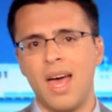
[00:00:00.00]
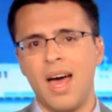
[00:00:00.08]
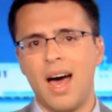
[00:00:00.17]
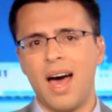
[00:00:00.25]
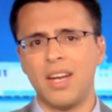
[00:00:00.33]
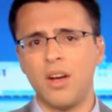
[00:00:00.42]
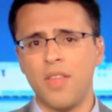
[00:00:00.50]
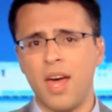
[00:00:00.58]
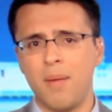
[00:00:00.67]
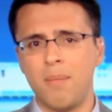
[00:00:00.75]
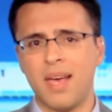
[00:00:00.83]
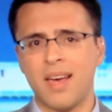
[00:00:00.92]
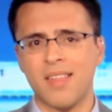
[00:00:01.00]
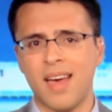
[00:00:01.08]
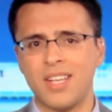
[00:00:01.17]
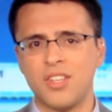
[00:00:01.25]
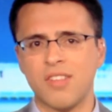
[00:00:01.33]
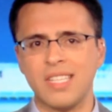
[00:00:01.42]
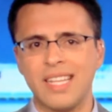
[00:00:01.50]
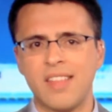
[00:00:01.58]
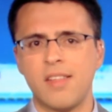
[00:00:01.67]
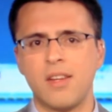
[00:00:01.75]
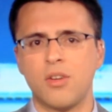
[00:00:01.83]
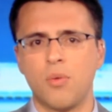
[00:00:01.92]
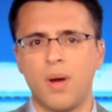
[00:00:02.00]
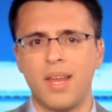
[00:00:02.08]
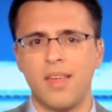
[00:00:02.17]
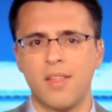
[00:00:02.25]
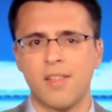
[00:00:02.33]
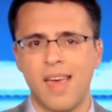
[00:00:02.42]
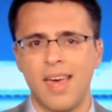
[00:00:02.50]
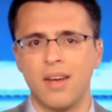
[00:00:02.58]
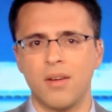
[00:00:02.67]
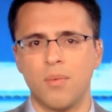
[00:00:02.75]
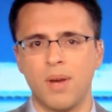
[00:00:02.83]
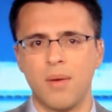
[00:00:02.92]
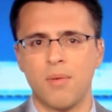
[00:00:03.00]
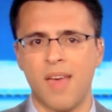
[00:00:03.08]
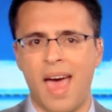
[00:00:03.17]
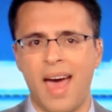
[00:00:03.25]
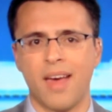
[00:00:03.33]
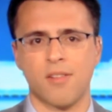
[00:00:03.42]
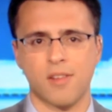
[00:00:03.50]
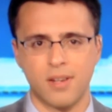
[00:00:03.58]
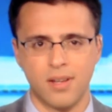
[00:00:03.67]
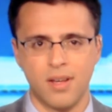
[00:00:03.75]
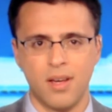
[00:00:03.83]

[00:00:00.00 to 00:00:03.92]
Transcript: I know that because I just listened to what he said when he was asked.